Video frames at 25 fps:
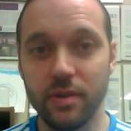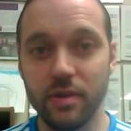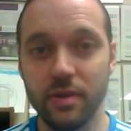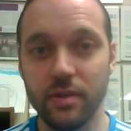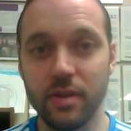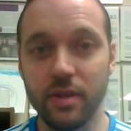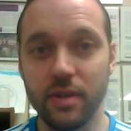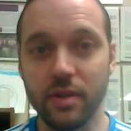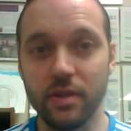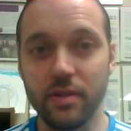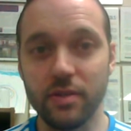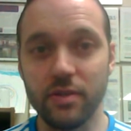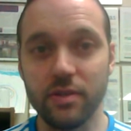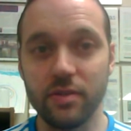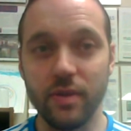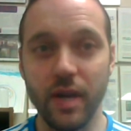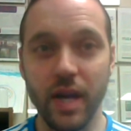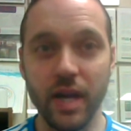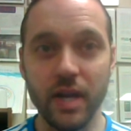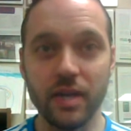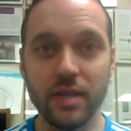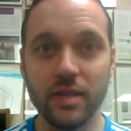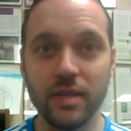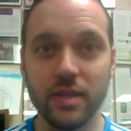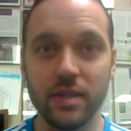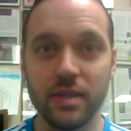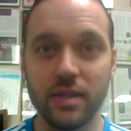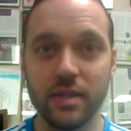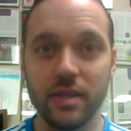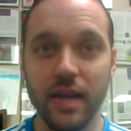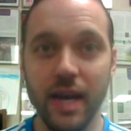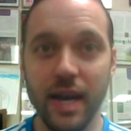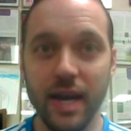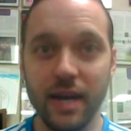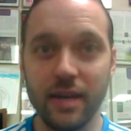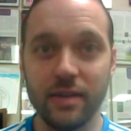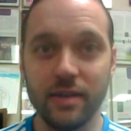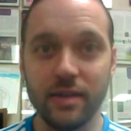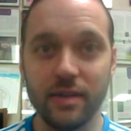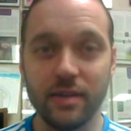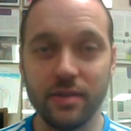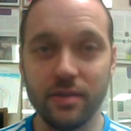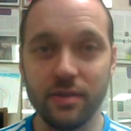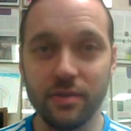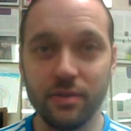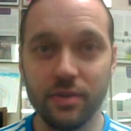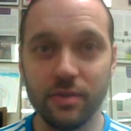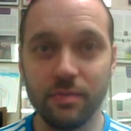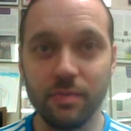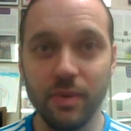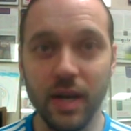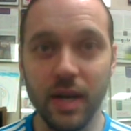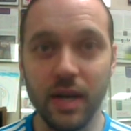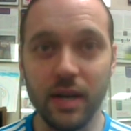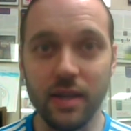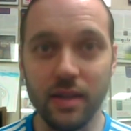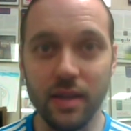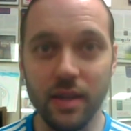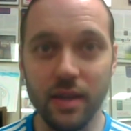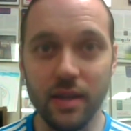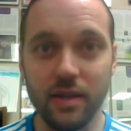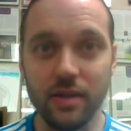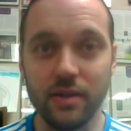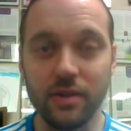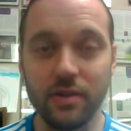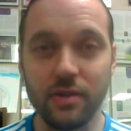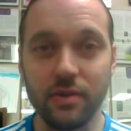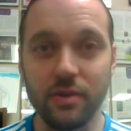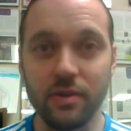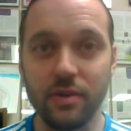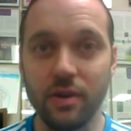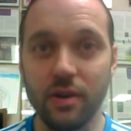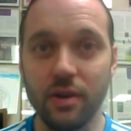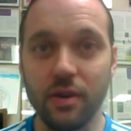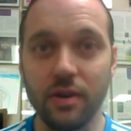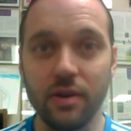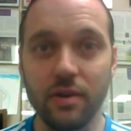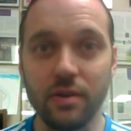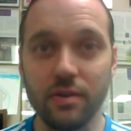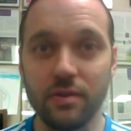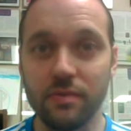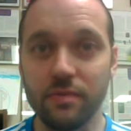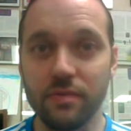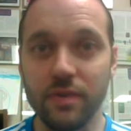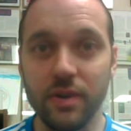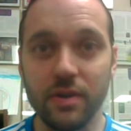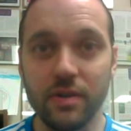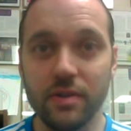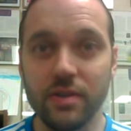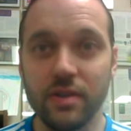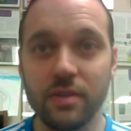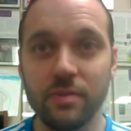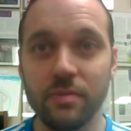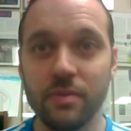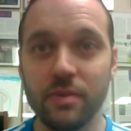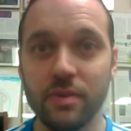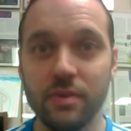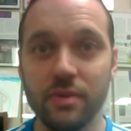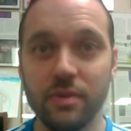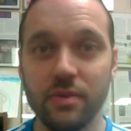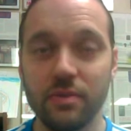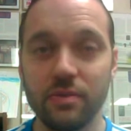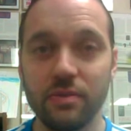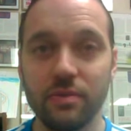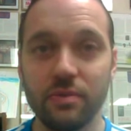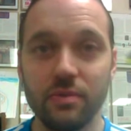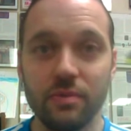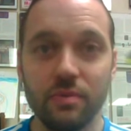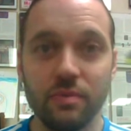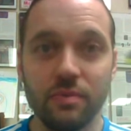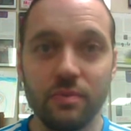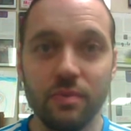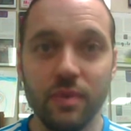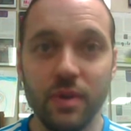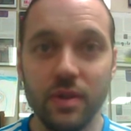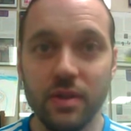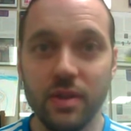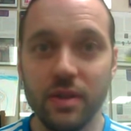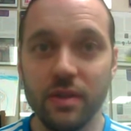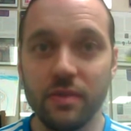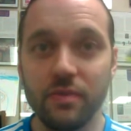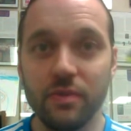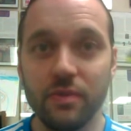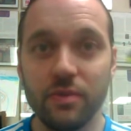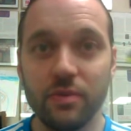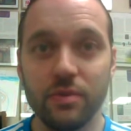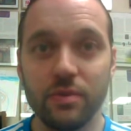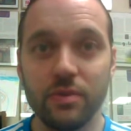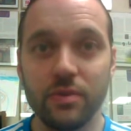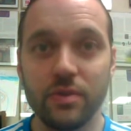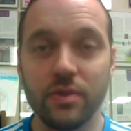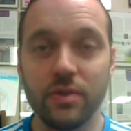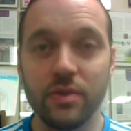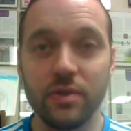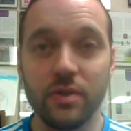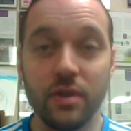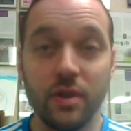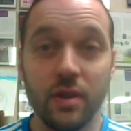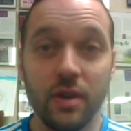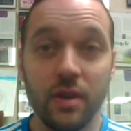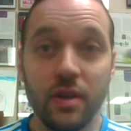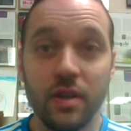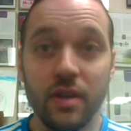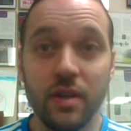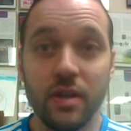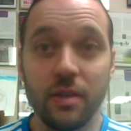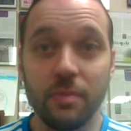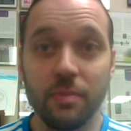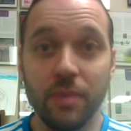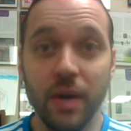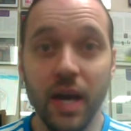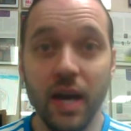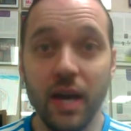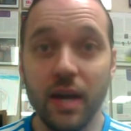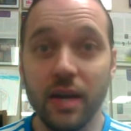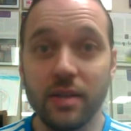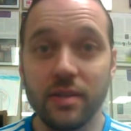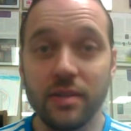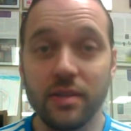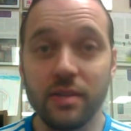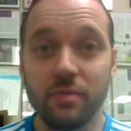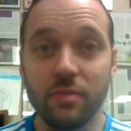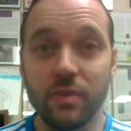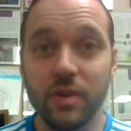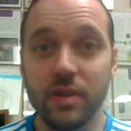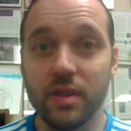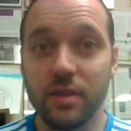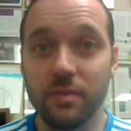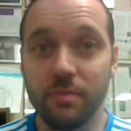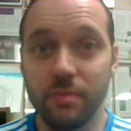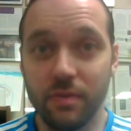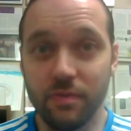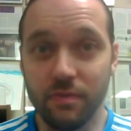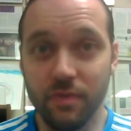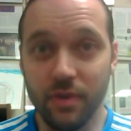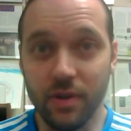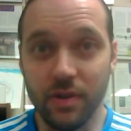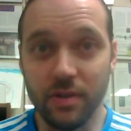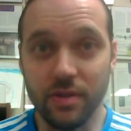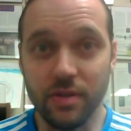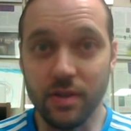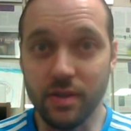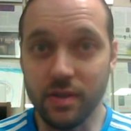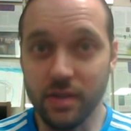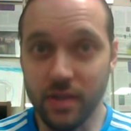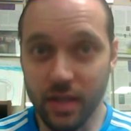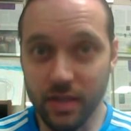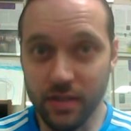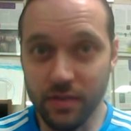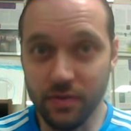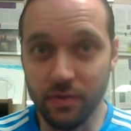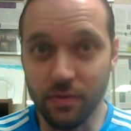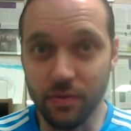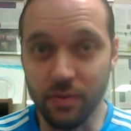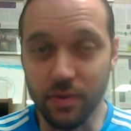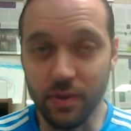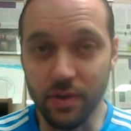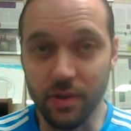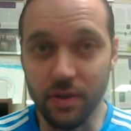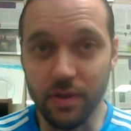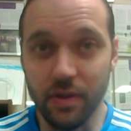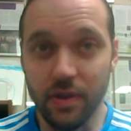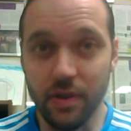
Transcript: that the strategy and tactics used by Atletico are very similar to what they've used in the past and what they've been very successful with.